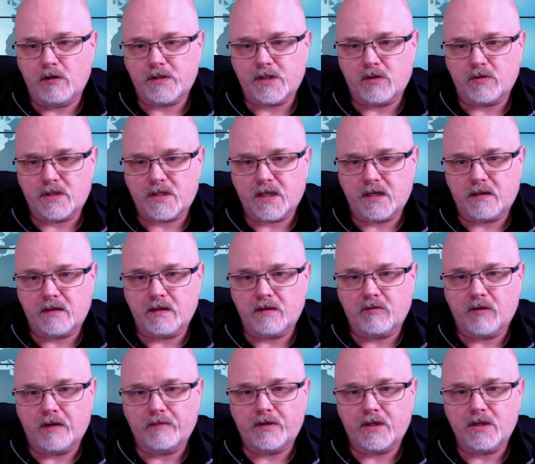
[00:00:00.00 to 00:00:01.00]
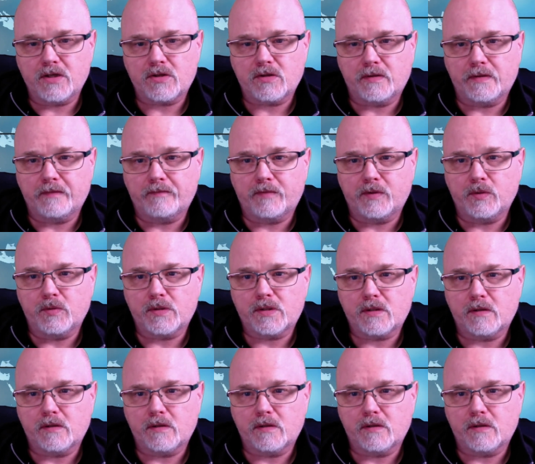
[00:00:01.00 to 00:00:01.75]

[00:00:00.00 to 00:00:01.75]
outside of the gravitational influence